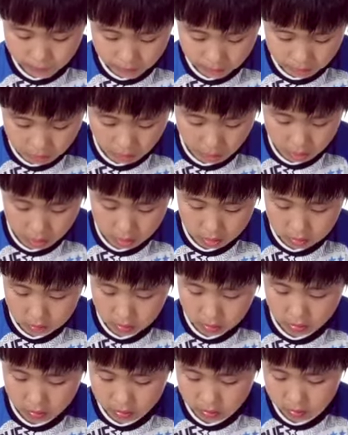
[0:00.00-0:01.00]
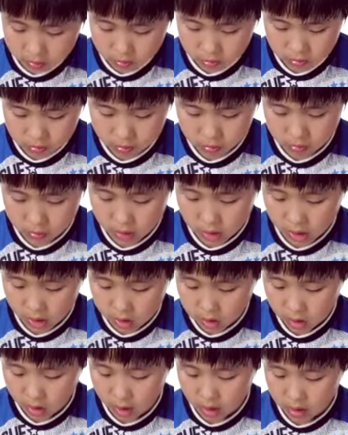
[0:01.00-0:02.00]
They do
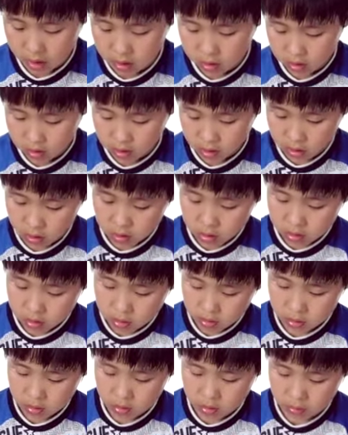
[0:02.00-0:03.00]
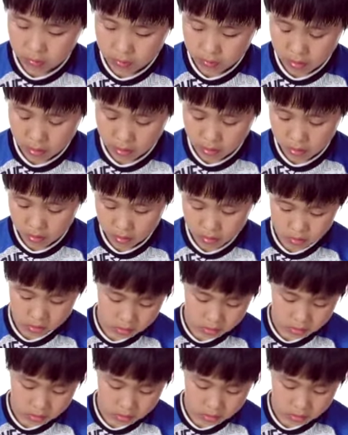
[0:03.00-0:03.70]
not like the mud.